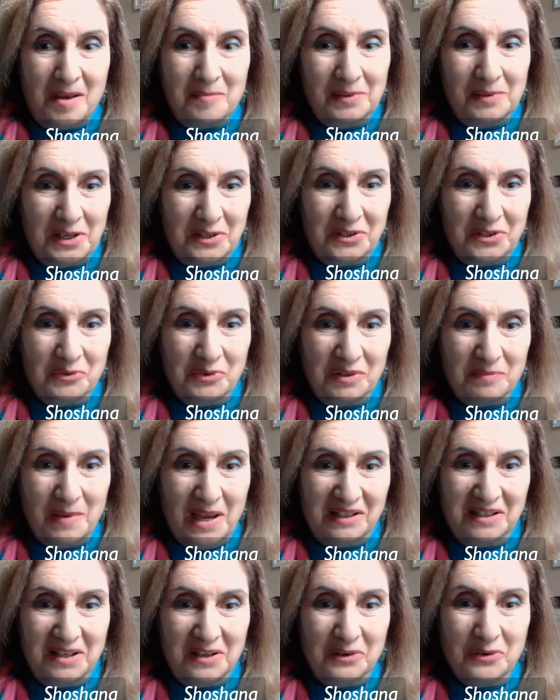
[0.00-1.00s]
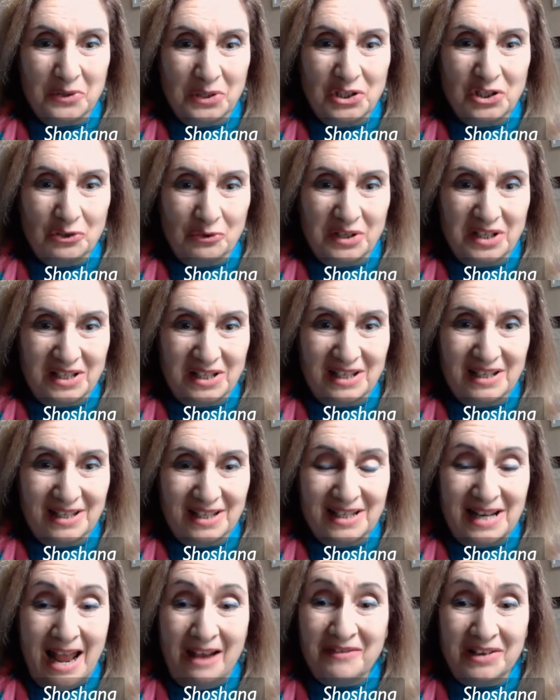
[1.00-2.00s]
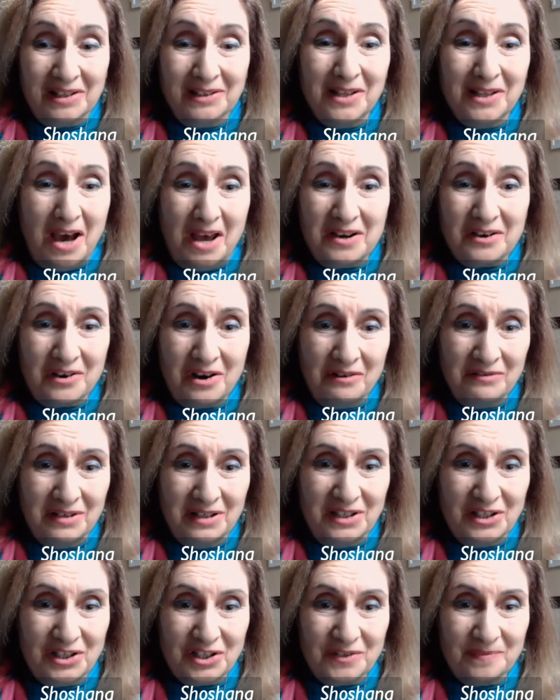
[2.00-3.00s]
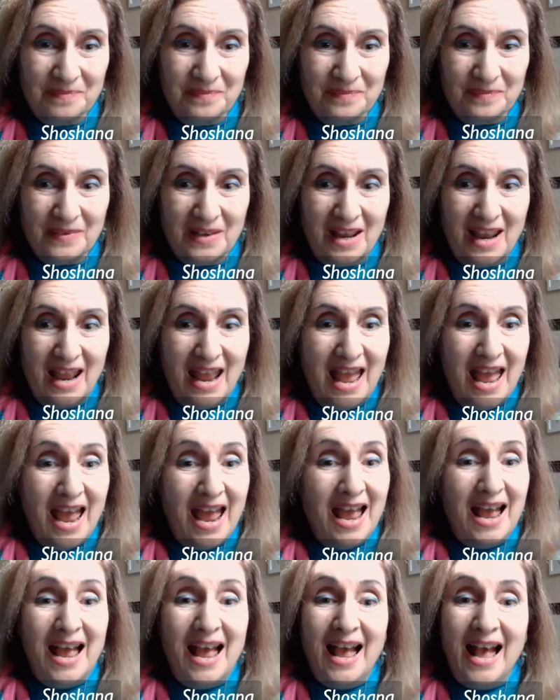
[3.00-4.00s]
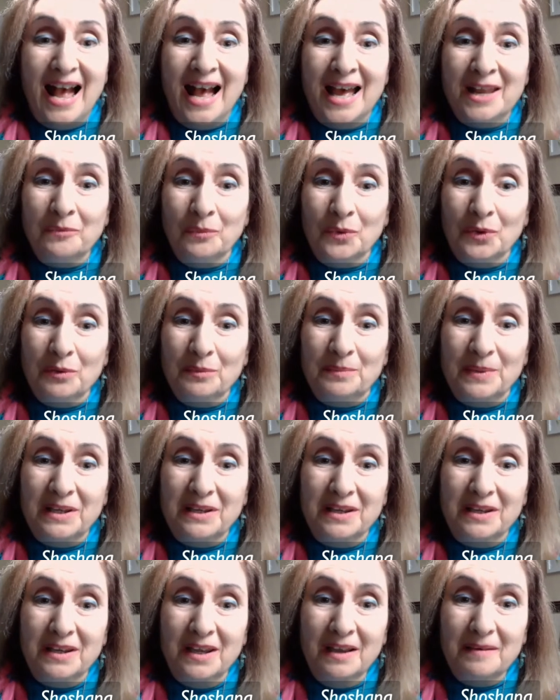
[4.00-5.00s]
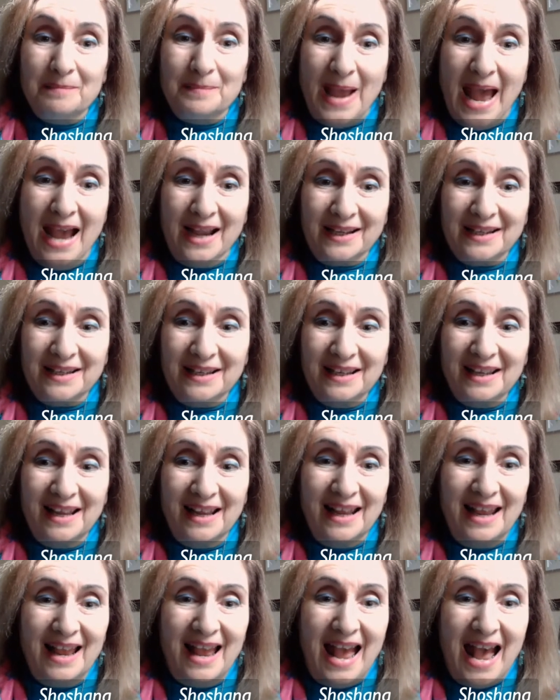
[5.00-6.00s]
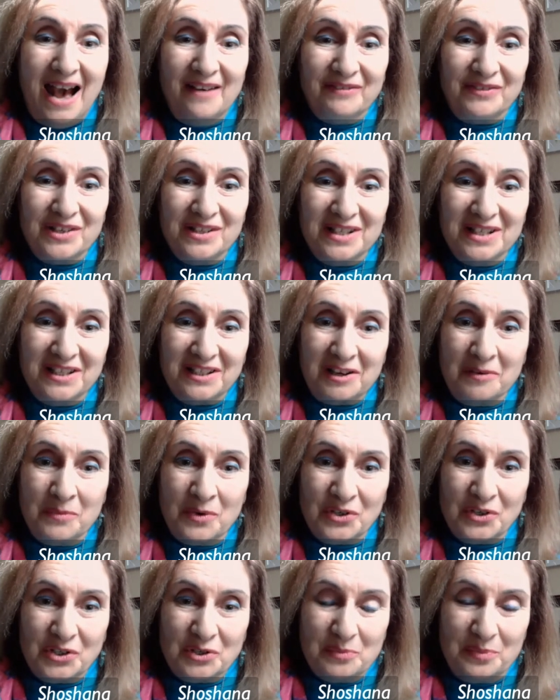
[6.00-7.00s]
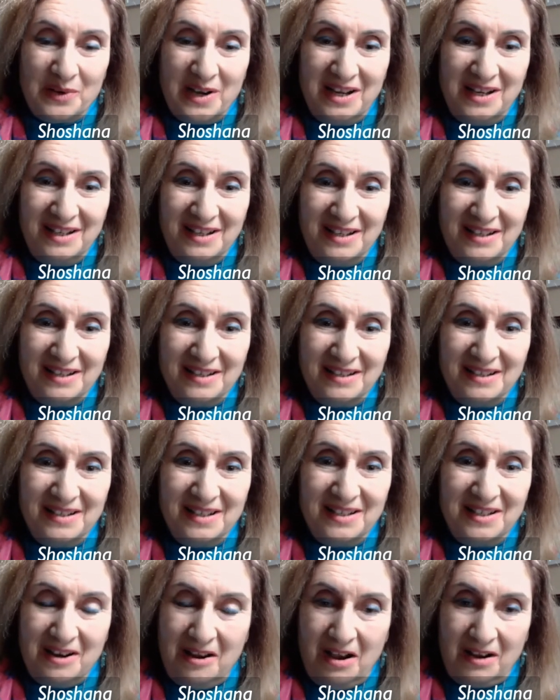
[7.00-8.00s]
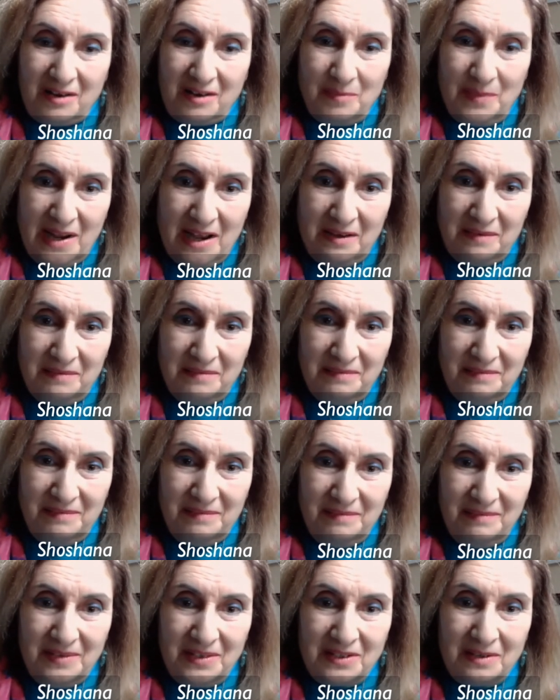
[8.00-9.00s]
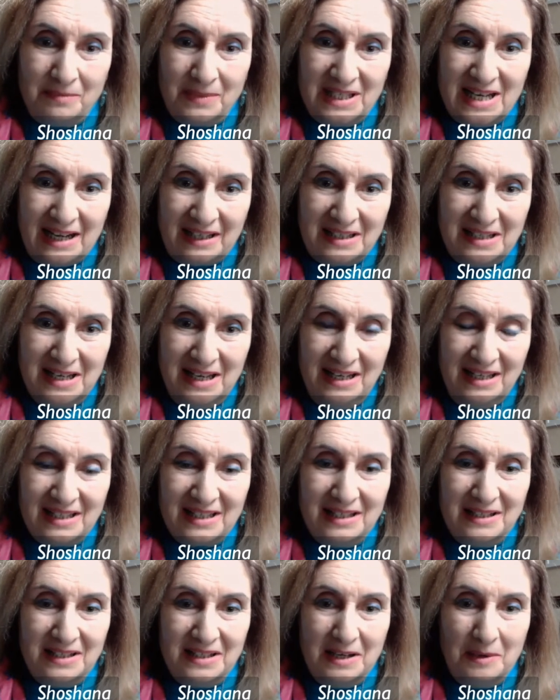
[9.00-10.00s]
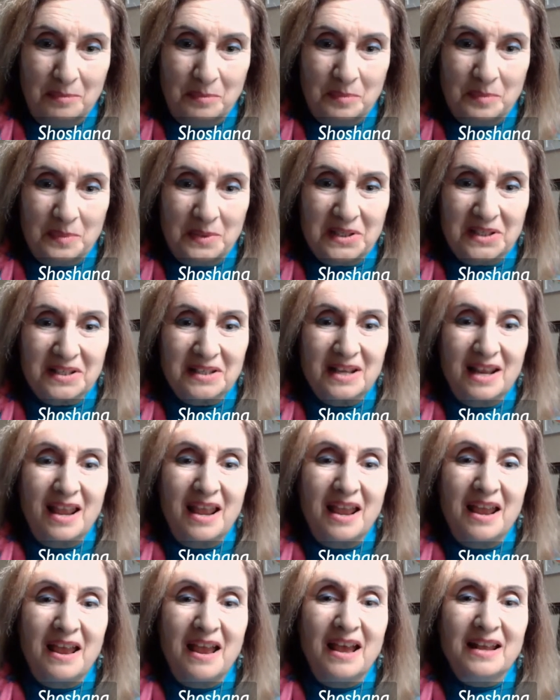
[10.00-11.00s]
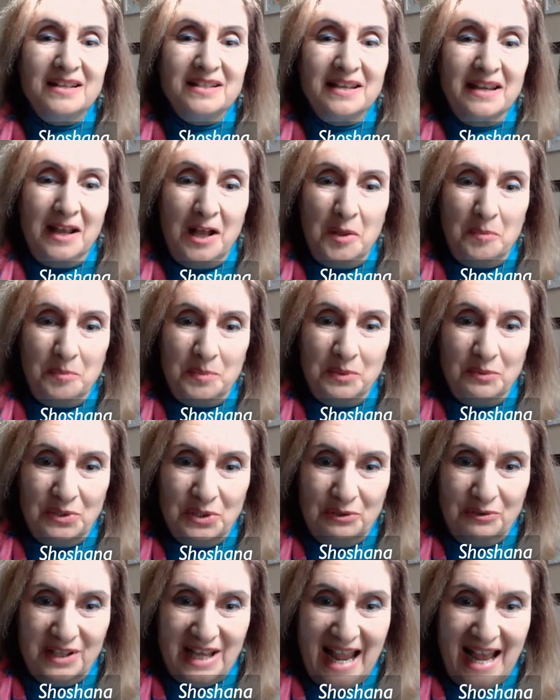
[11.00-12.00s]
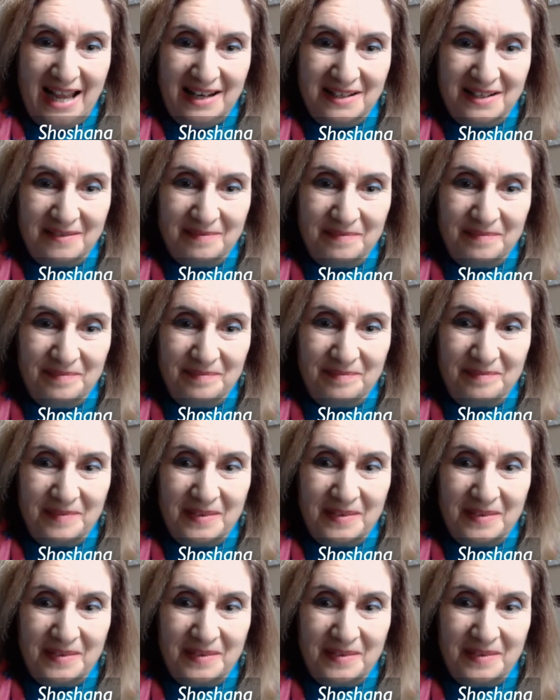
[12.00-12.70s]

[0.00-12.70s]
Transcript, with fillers: I bless you with making good choices and having a lot of courage. And we'll be back after this commercial break to talk about some techniques and tips to help you do that.